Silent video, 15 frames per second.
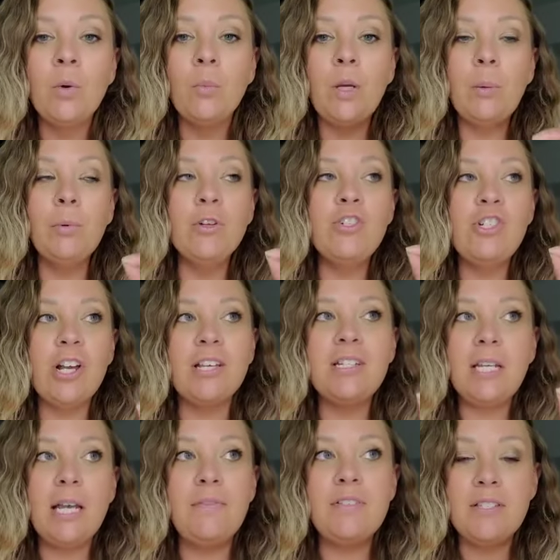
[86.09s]
We will
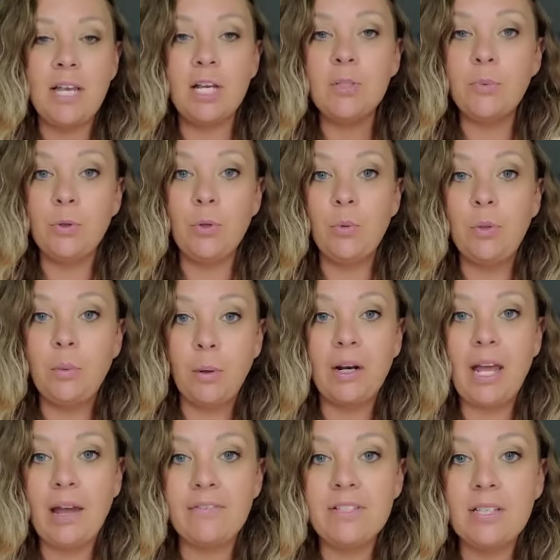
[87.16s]
just have sex with who we want
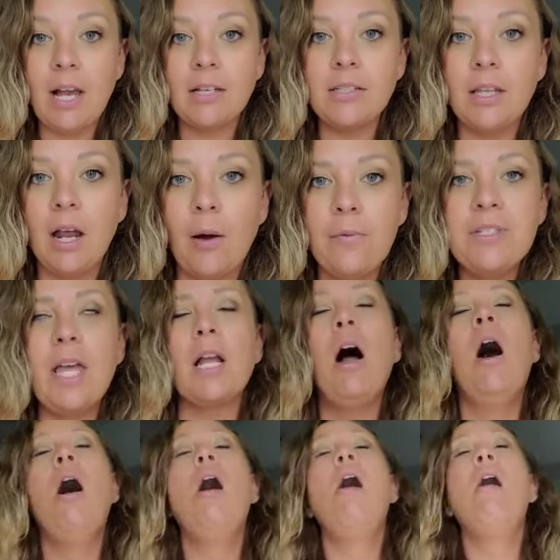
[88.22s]
to have sex. And I was like,
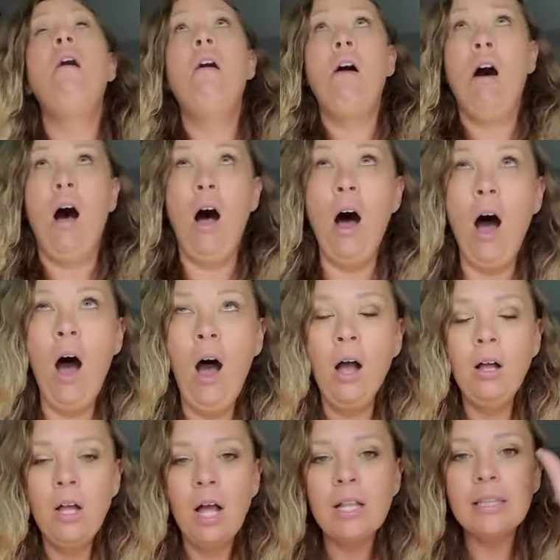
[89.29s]
ah!
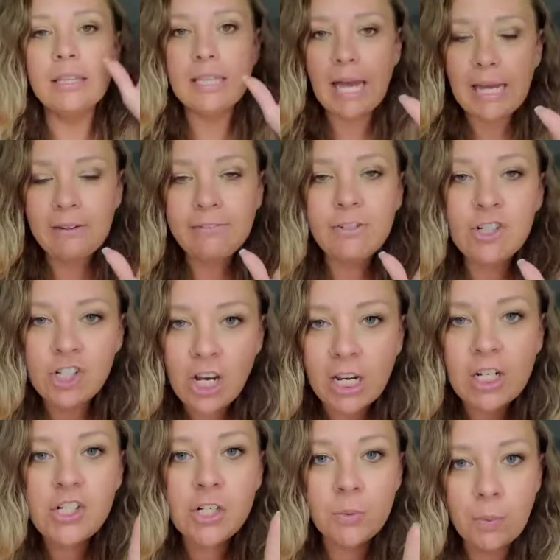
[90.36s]
life
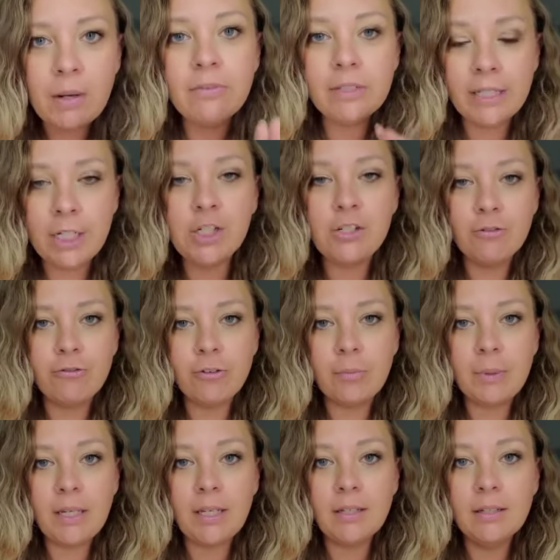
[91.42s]
changing revelation for
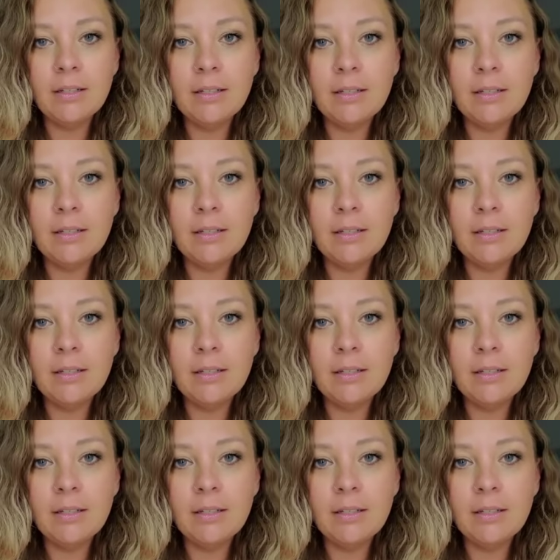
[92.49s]
me.